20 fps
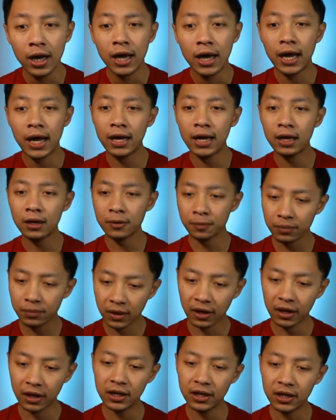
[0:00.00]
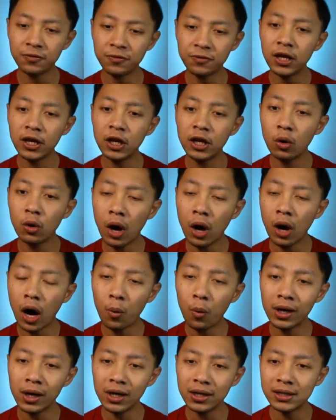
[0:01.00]
And in this video, I
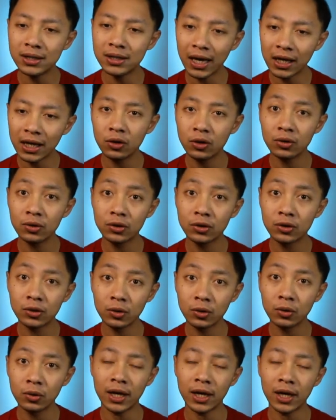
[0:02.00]
want to take you through,